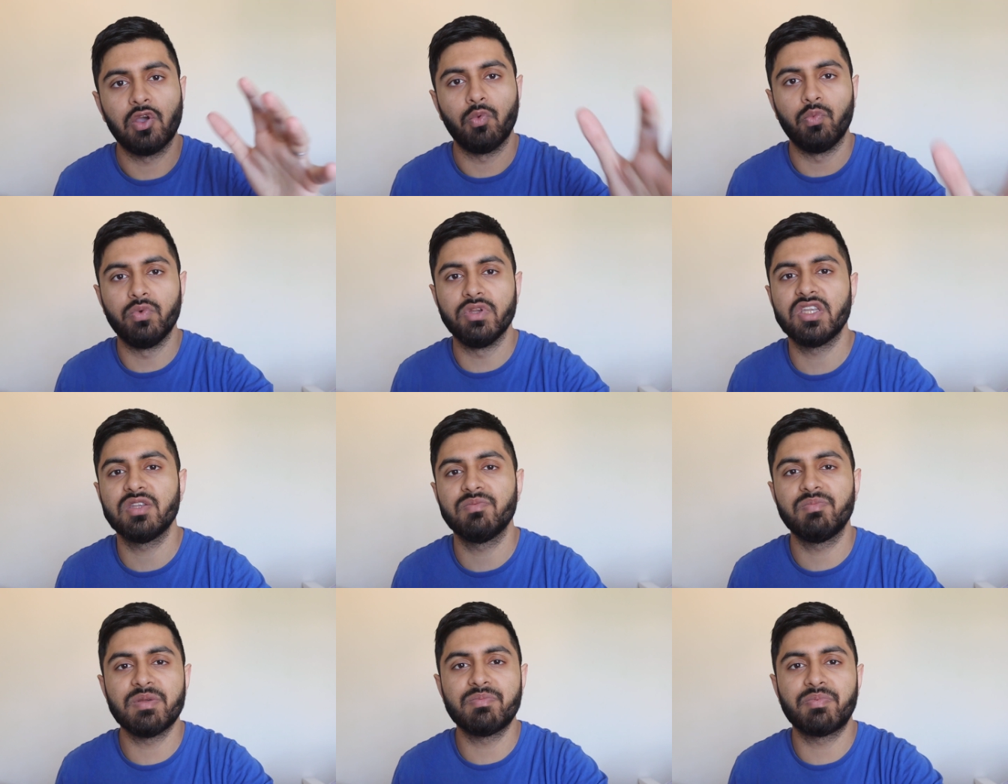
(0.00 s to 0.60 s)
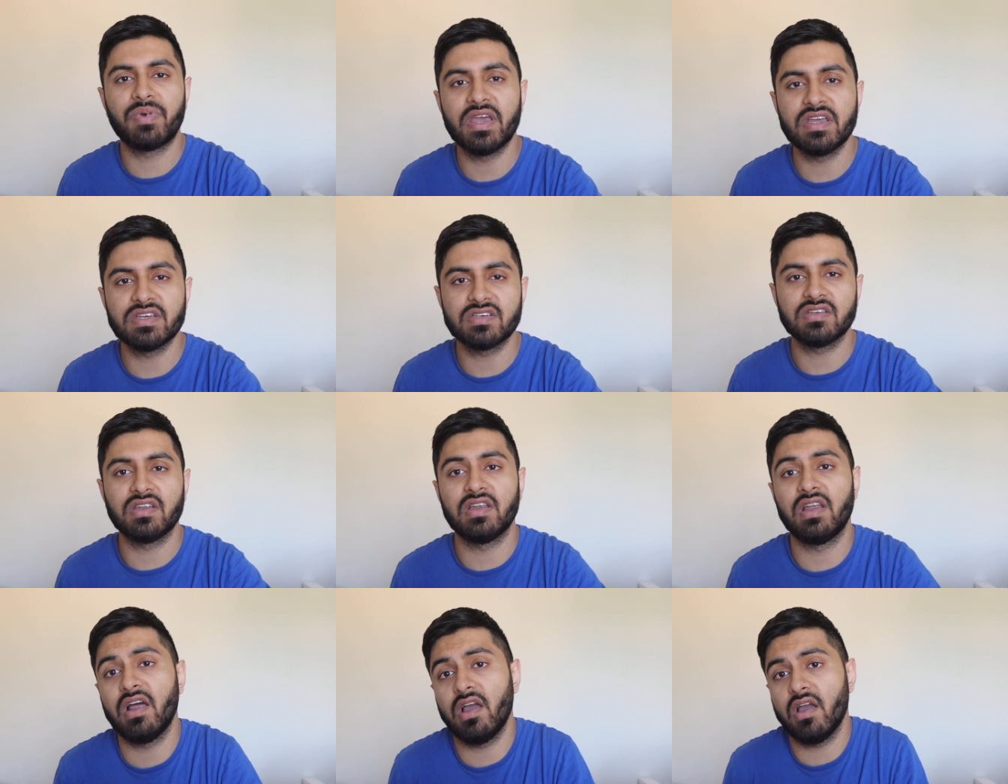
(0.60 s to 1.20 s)
We need to be
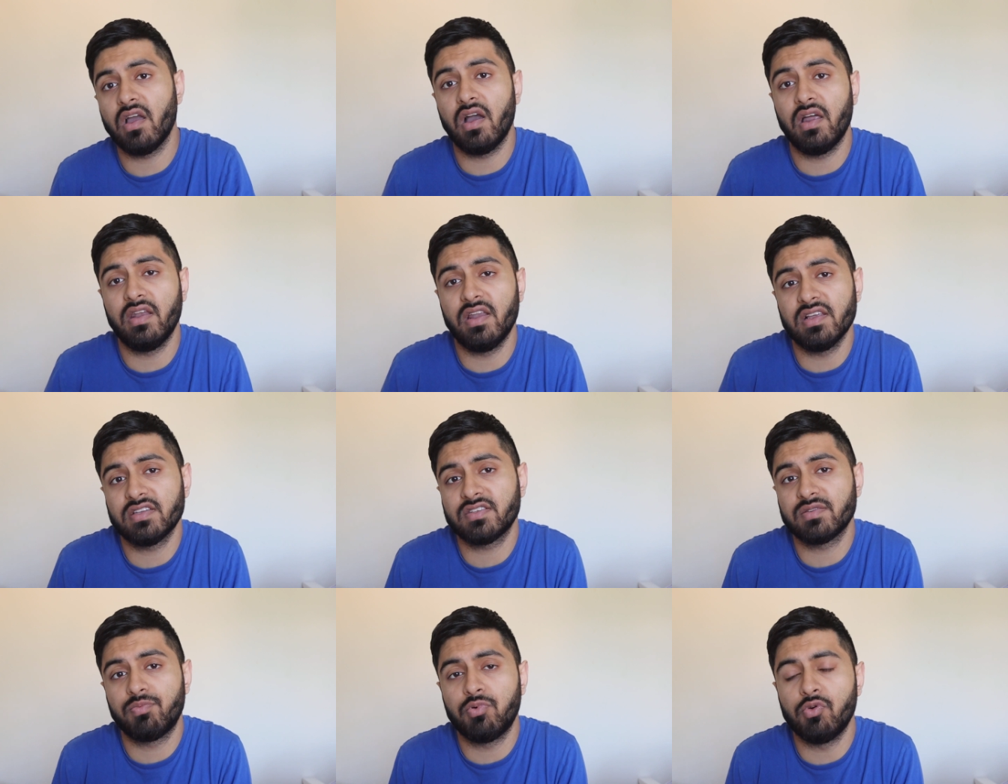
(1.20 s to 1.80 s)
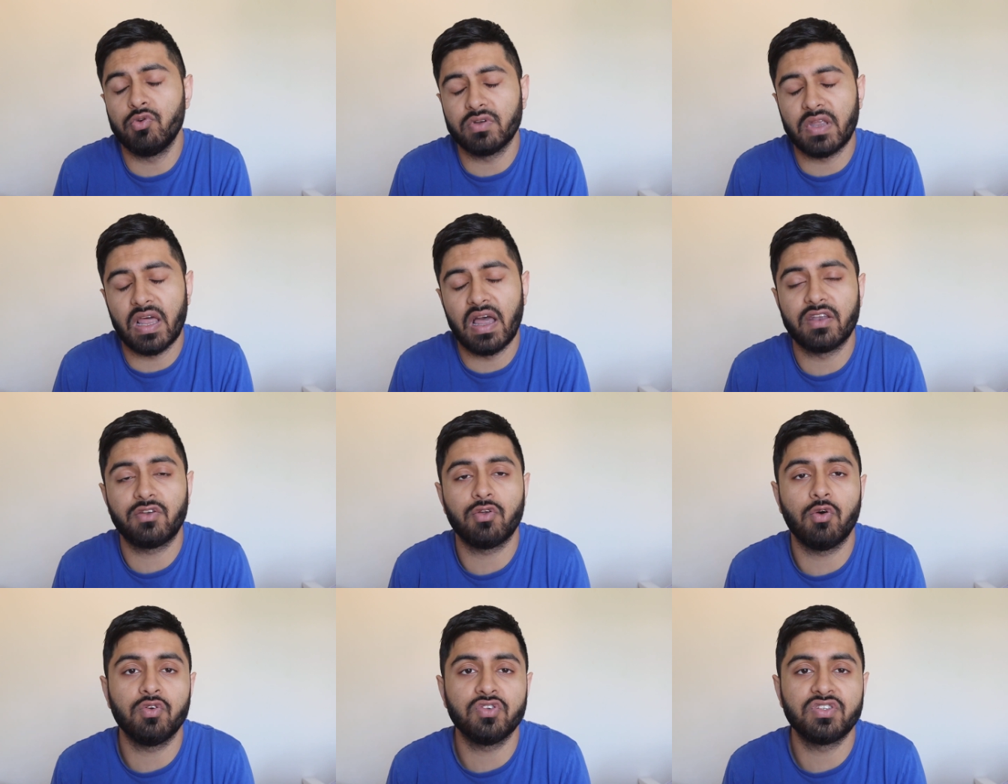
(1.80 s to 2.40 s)
patient, and I support that. I
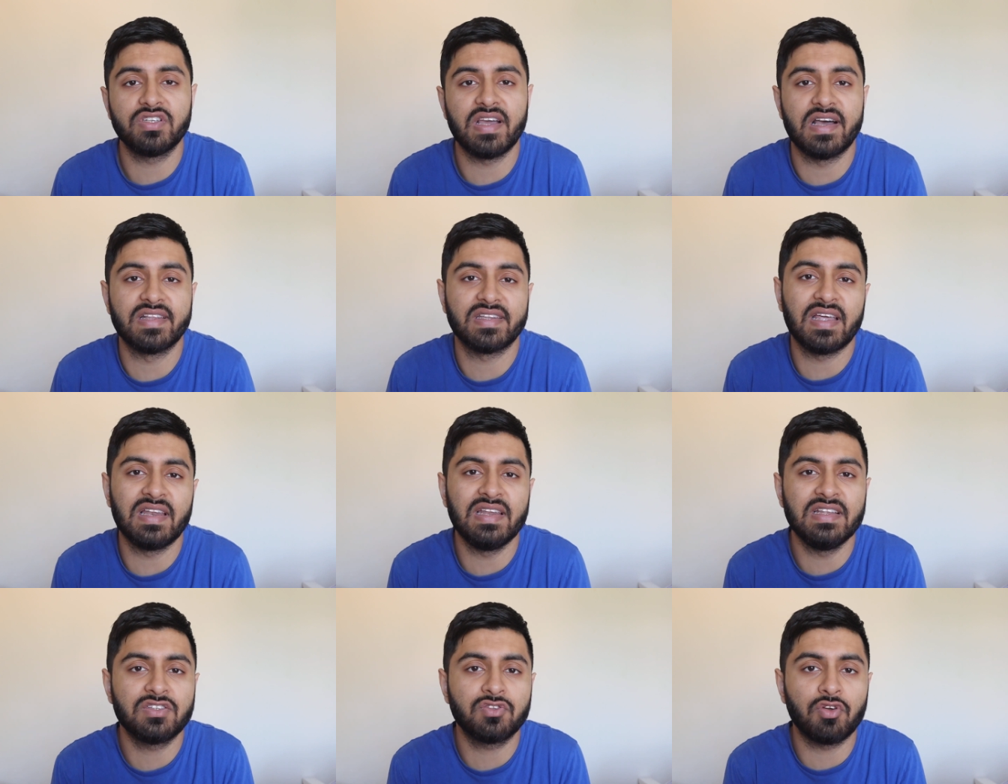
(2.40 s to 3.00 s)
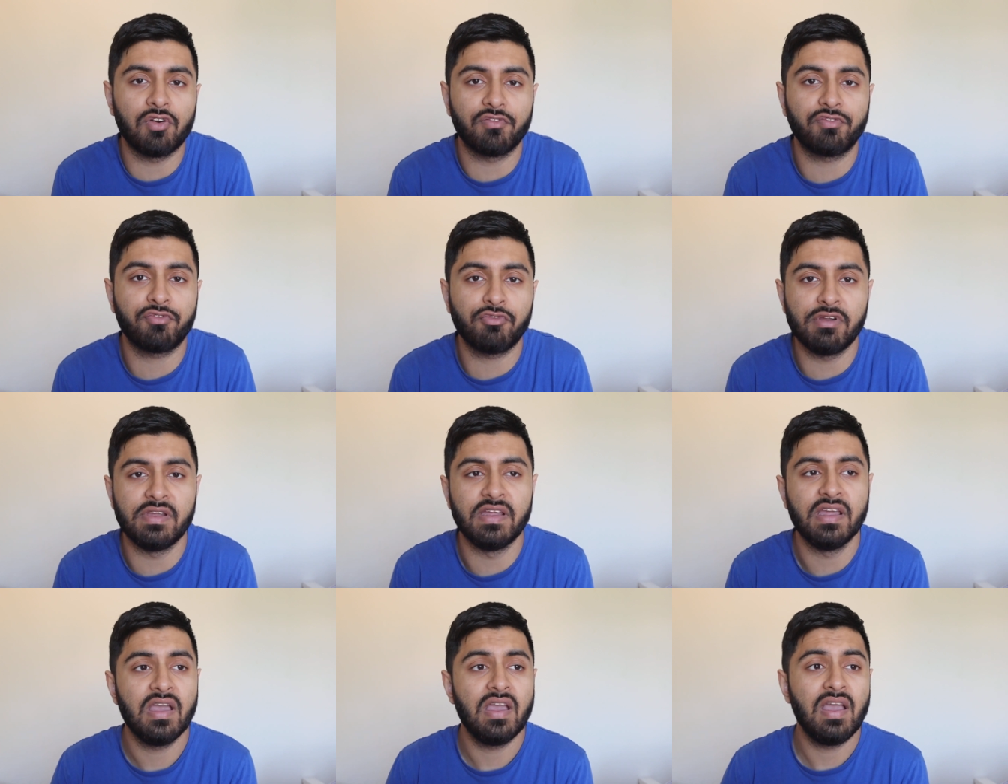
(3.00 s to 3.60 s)
told you guys, at least top
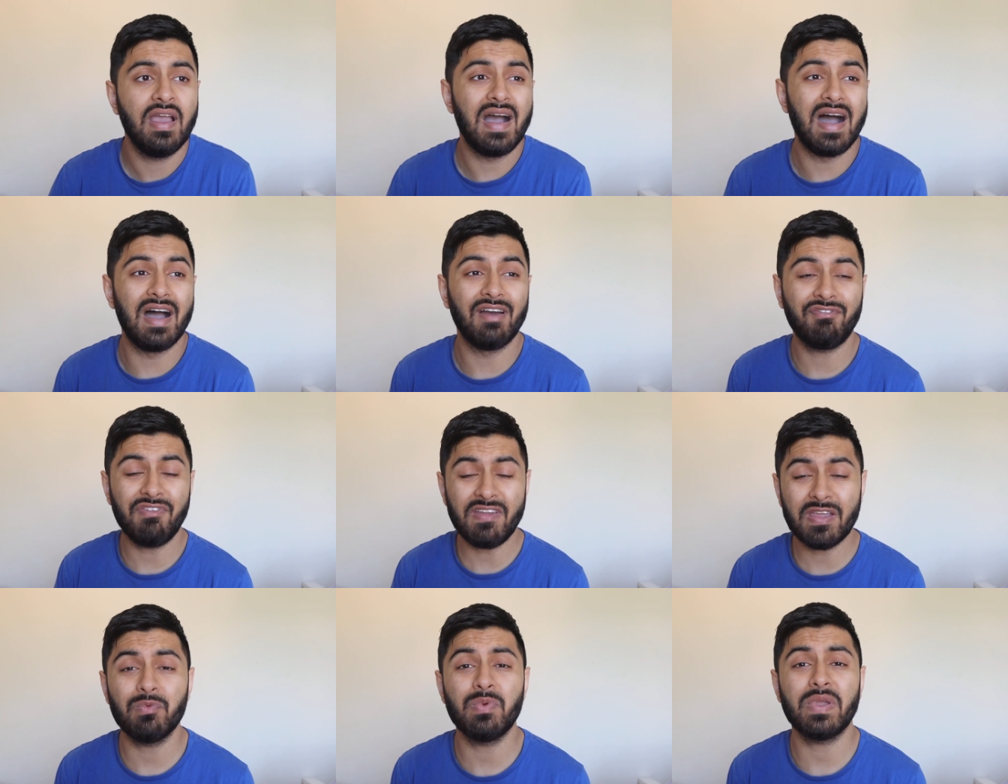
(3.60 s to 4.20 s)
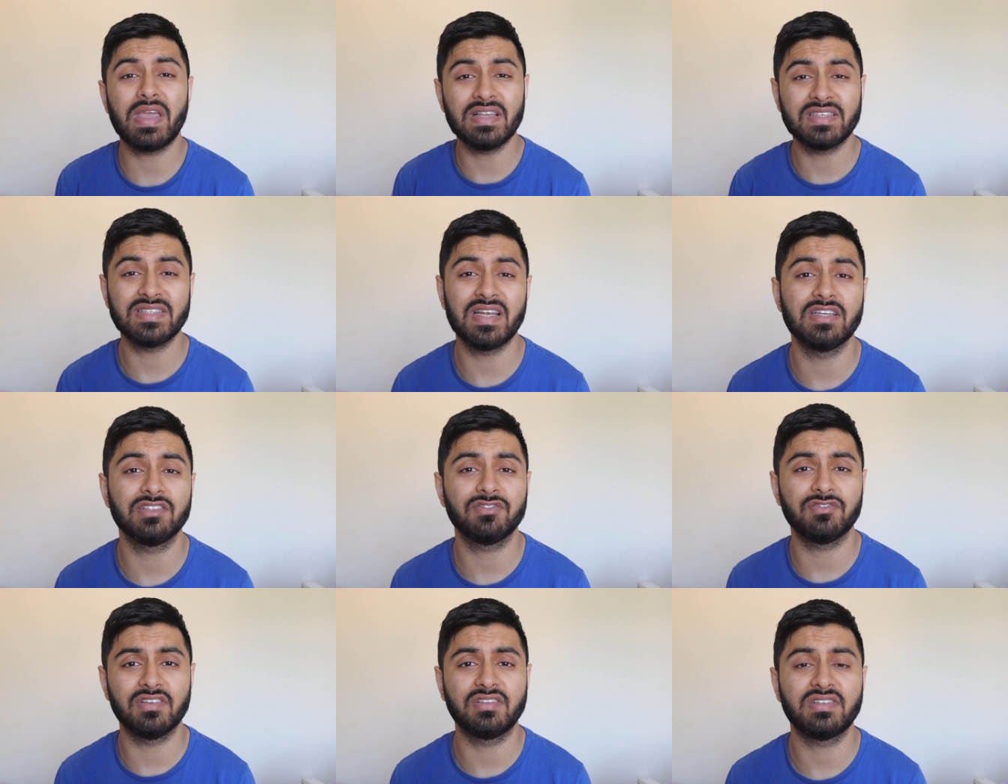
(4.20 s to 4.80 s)
three. I think we can
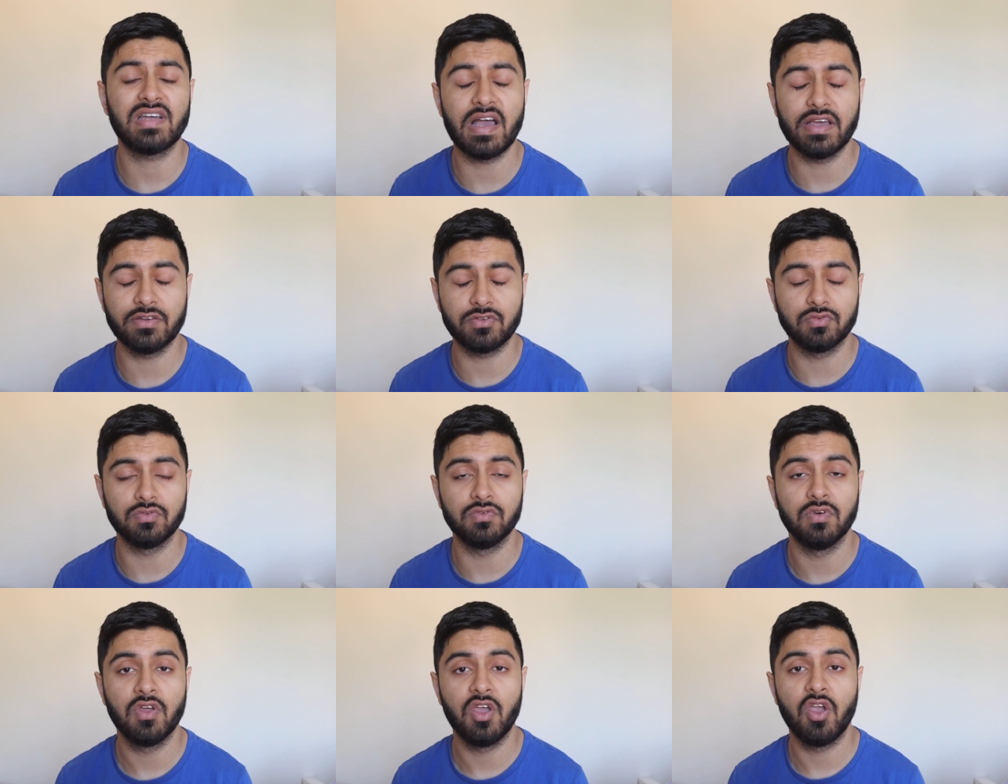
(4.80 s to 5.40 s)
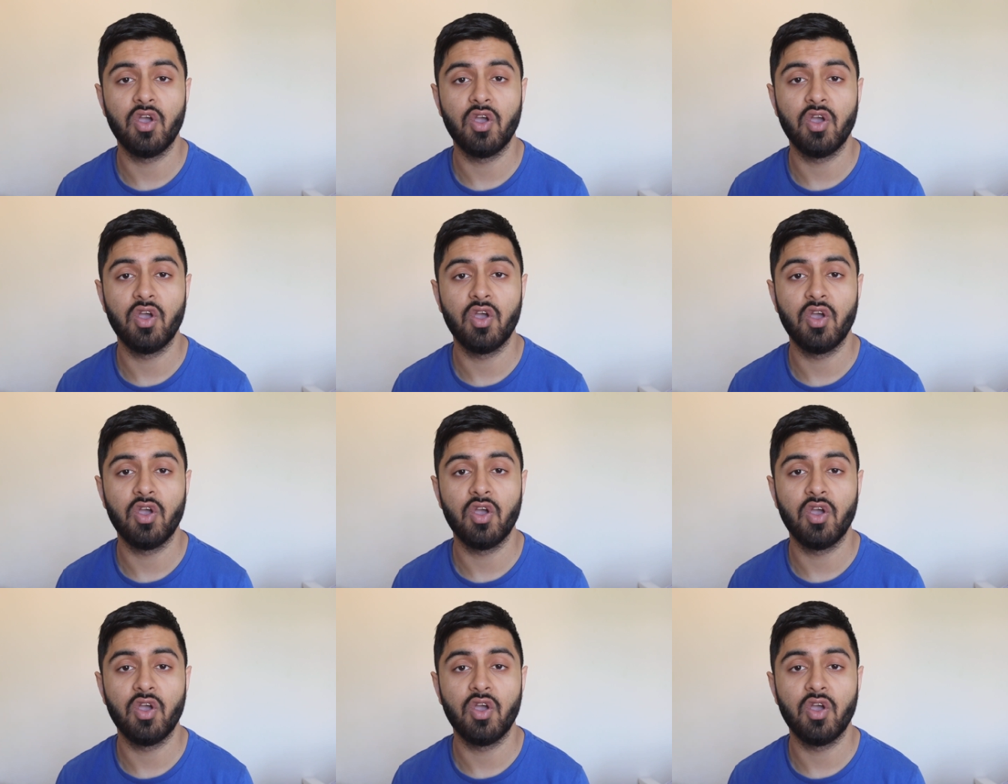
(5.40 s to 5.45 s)
challenge for the title